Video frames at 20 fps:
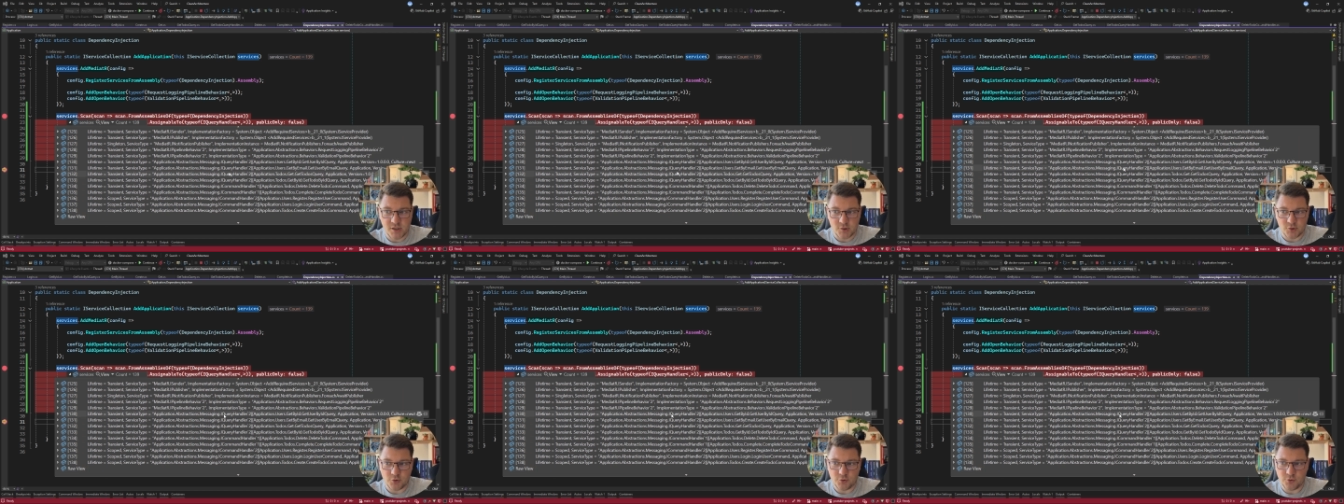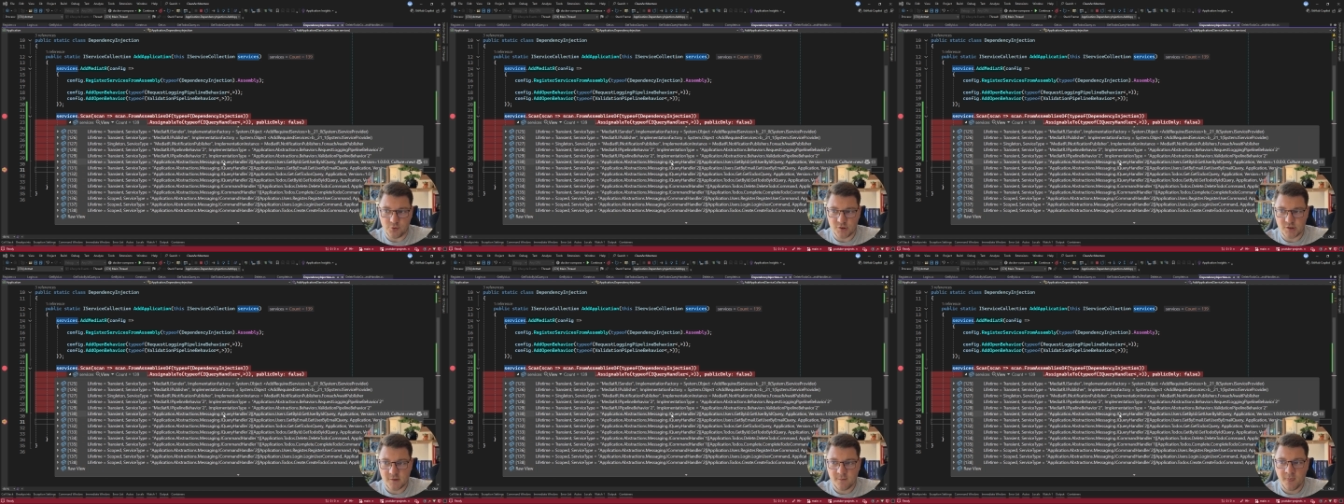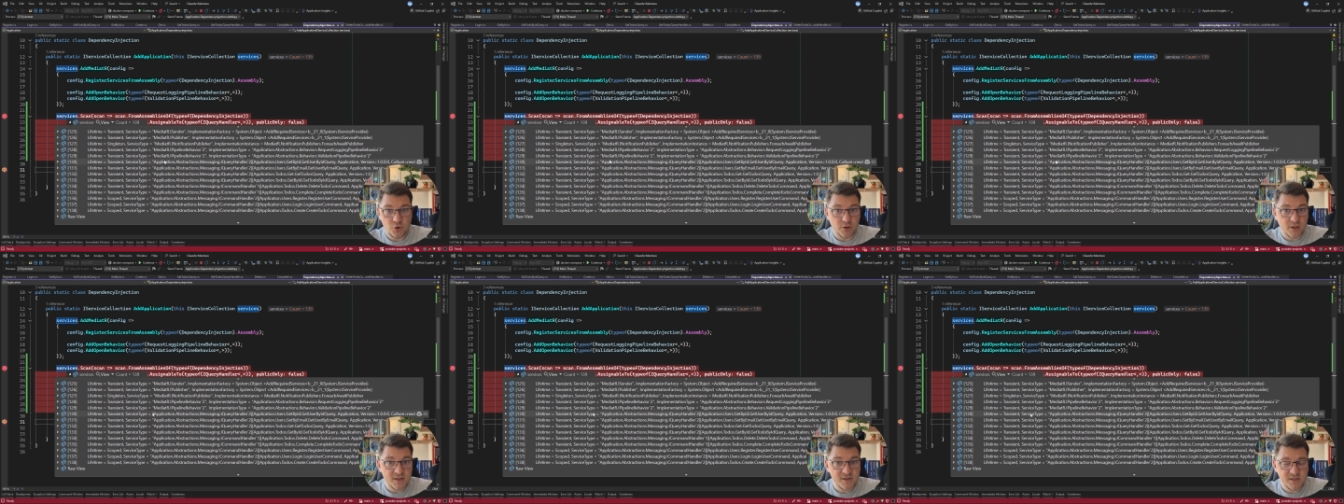introduced.
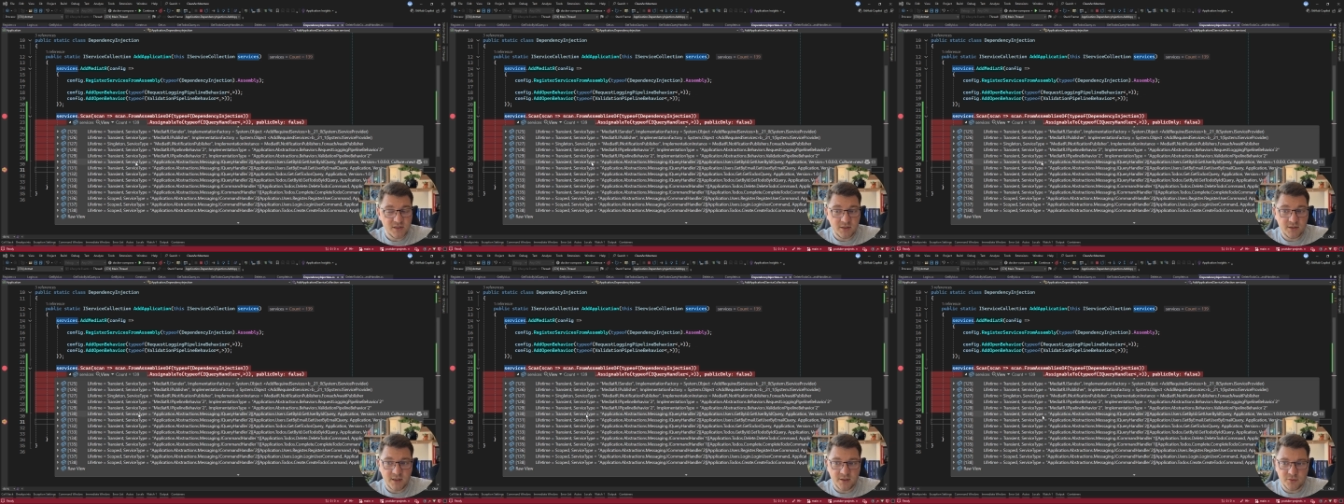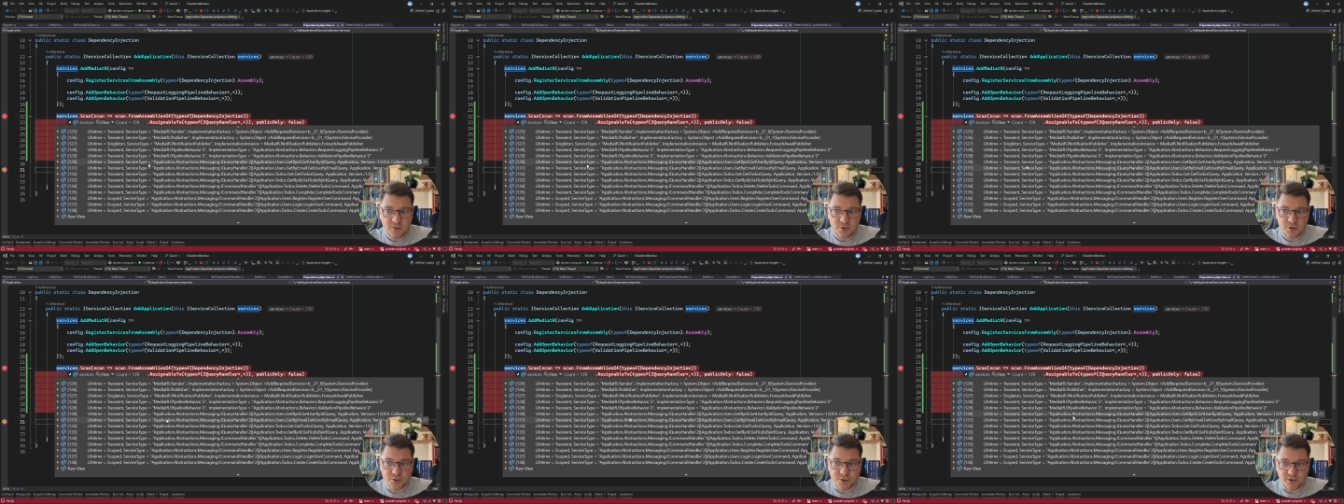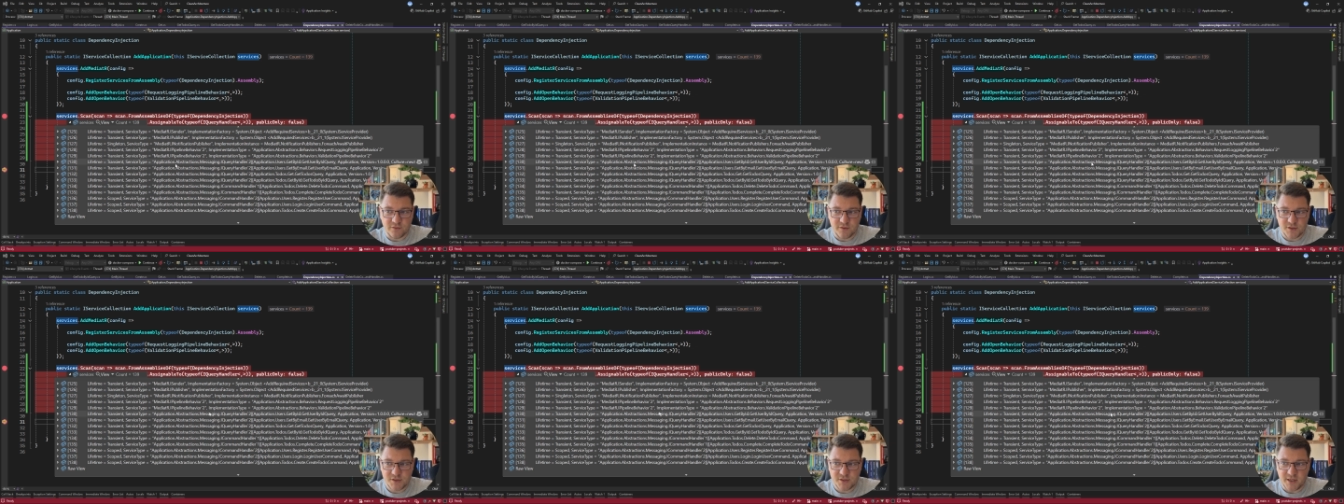You can see that the
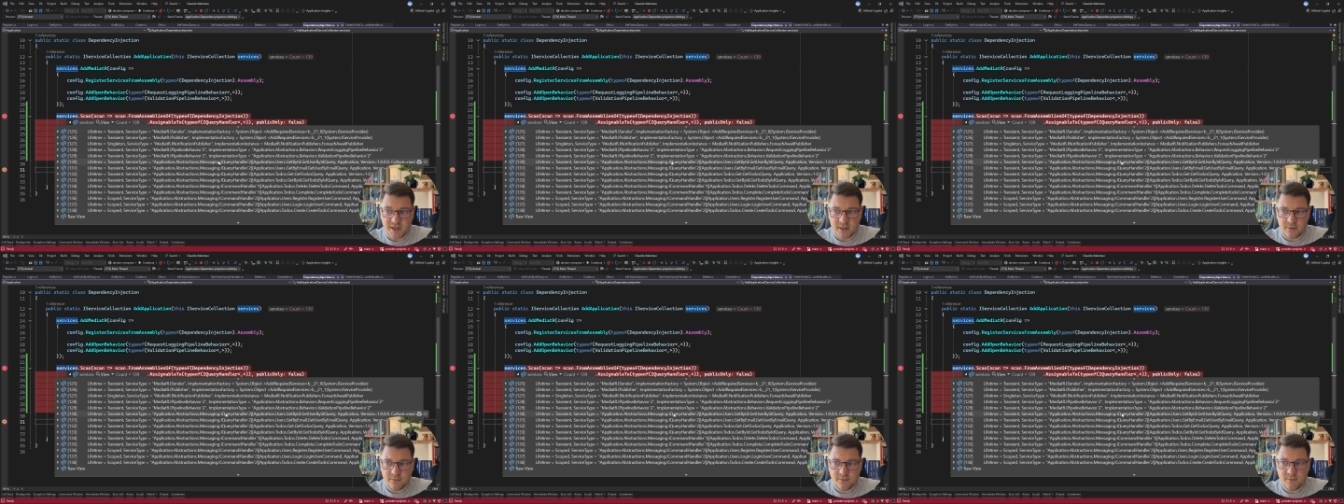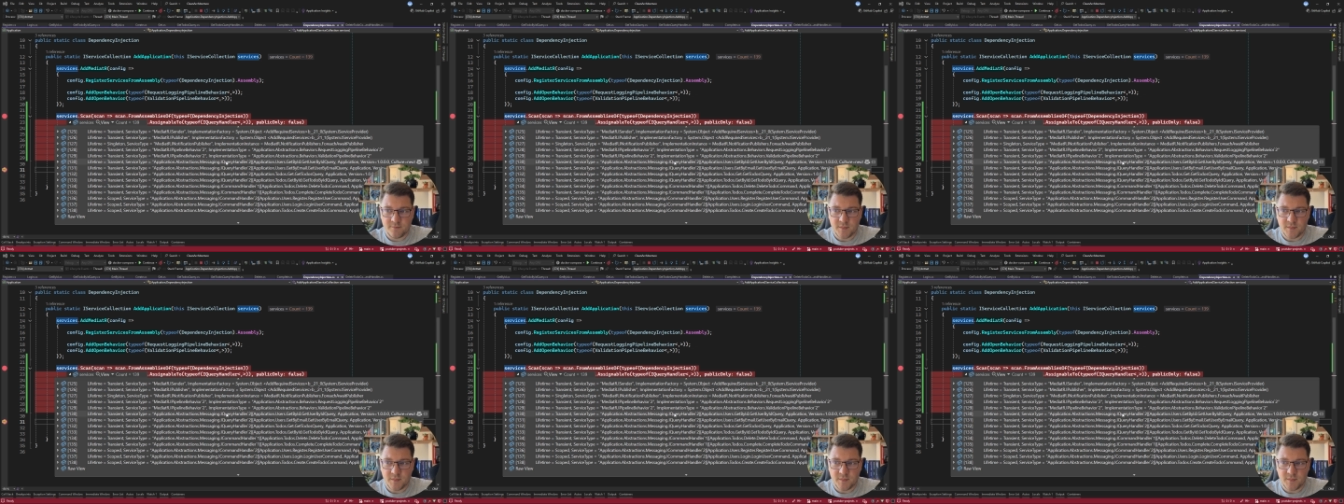service type